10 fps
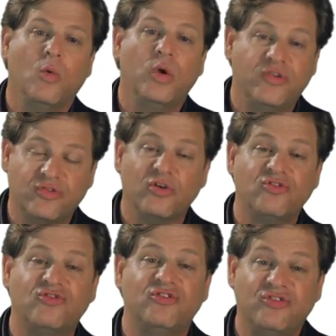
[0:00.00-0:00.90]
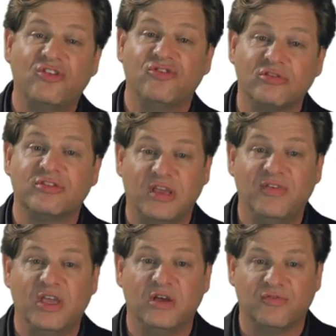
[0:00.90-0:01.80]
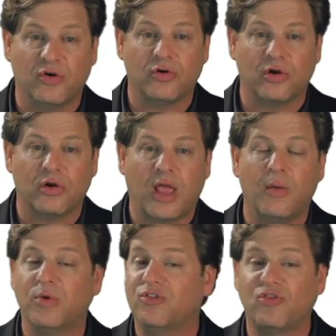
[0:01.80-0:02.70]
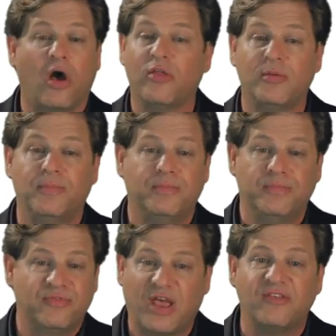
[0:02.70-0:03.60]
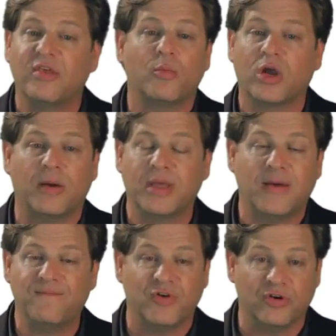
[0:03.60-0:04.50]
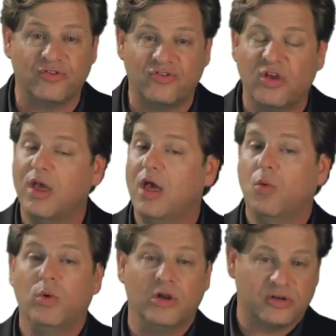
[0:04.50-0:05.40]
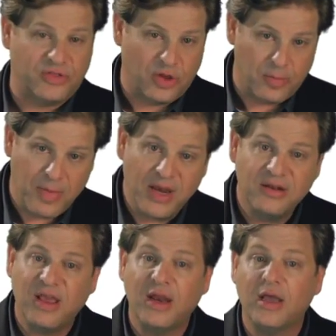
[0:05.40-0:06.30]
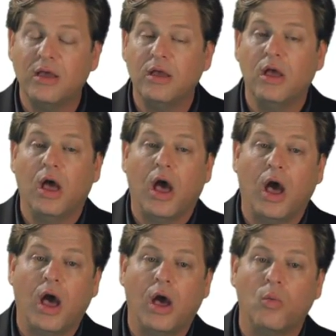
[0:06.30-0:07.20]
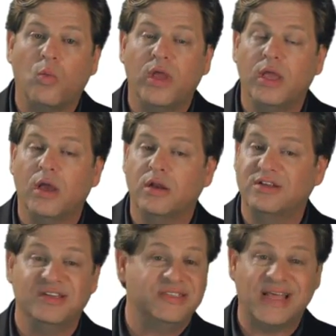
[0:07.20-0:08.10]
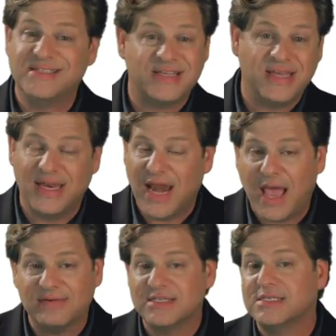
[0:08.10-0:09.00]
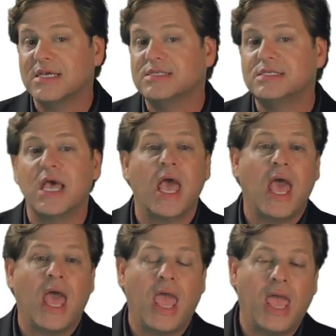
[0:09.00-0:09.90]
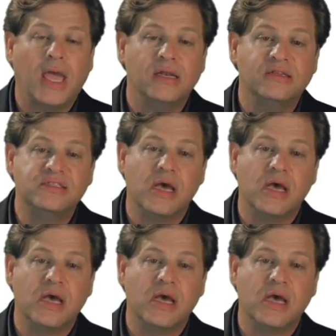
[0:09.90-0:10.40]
we searched digital TV converter, and we saw the sites that were coming up first. We looked at their metadata, we did density analysis, and